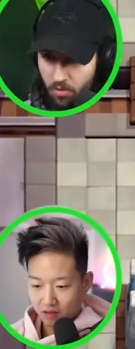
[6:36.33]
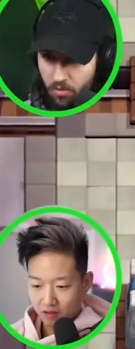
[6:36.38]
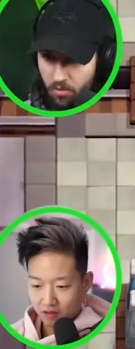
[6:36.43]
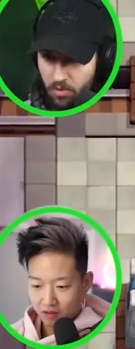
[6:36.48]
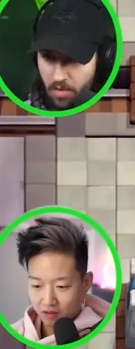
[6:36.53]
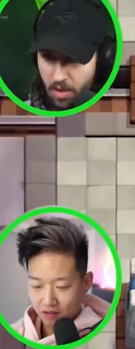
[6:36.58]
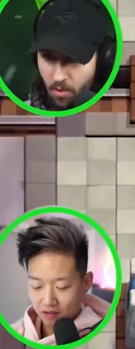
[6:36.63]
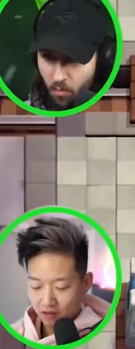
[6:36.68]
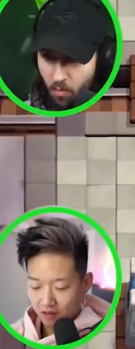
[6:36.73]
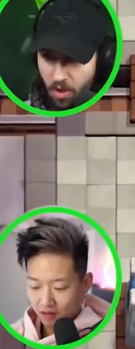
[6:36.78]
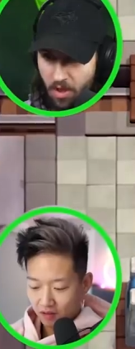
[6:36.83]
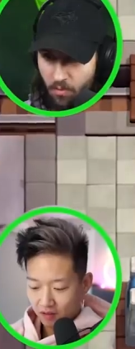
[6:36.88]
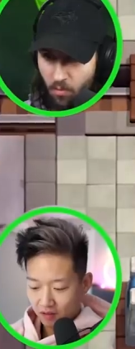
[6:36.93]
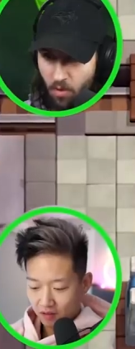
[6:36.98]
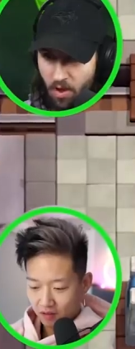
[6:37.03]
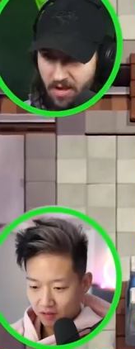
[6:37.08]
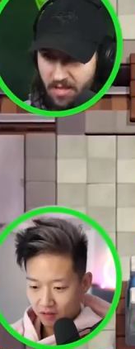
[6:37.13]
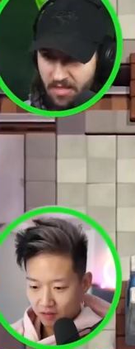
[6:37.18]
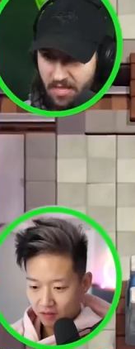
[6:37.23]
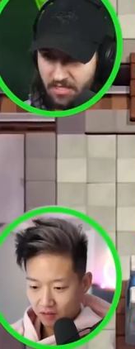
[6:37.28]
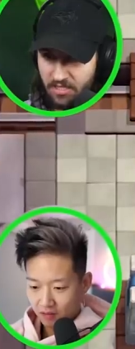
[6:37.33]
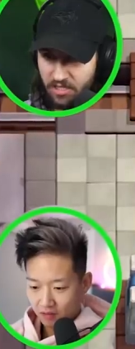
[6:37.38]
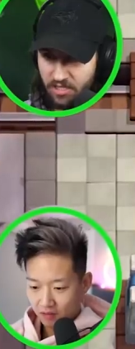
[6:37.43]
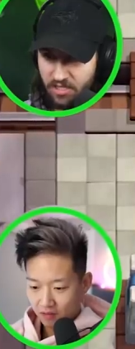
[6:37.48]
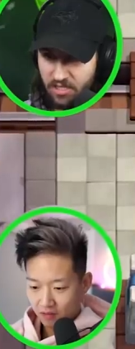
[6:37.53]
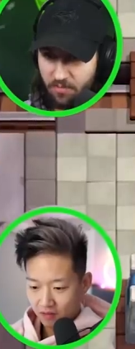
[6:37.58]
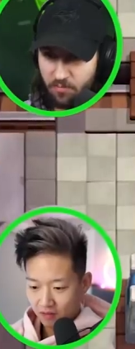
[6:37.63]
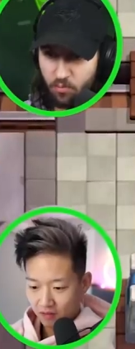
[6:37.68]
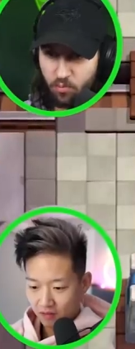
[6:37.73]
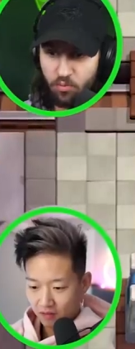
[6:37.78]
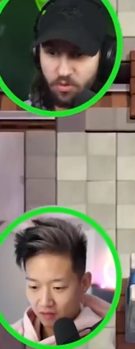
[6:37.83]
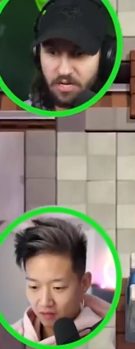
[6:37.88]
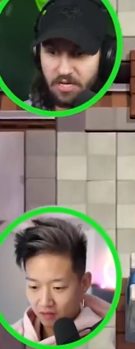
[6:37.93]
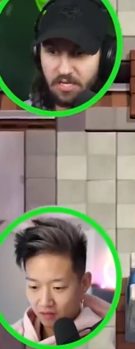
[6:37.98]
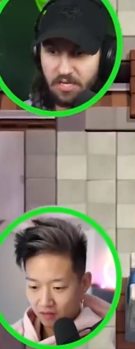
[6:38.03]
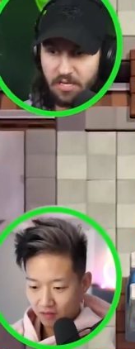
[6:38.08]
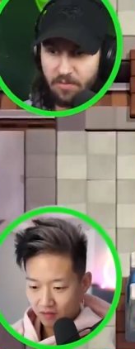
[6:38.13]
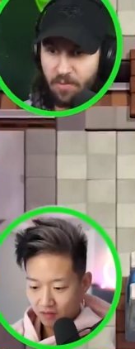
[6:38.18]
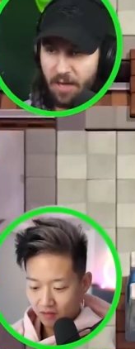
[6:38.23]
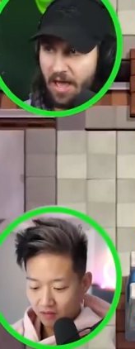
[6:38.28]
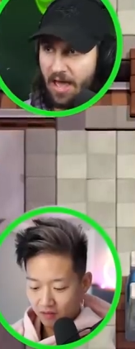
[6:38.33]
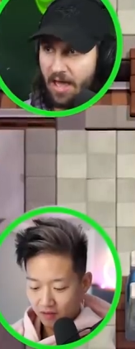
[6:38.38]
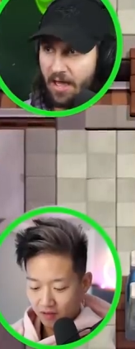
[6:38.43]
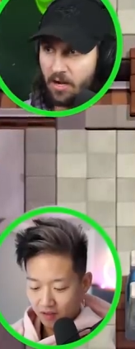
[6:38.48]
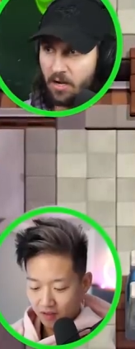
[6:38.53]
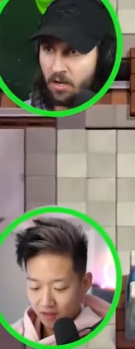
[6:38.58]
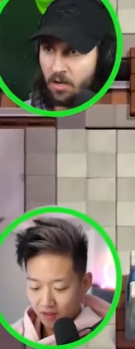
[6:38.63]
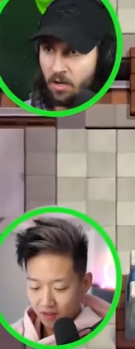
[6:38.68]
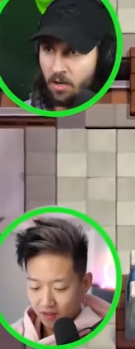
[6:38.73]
Speaker 1: Yeah, why did that just seem really bad?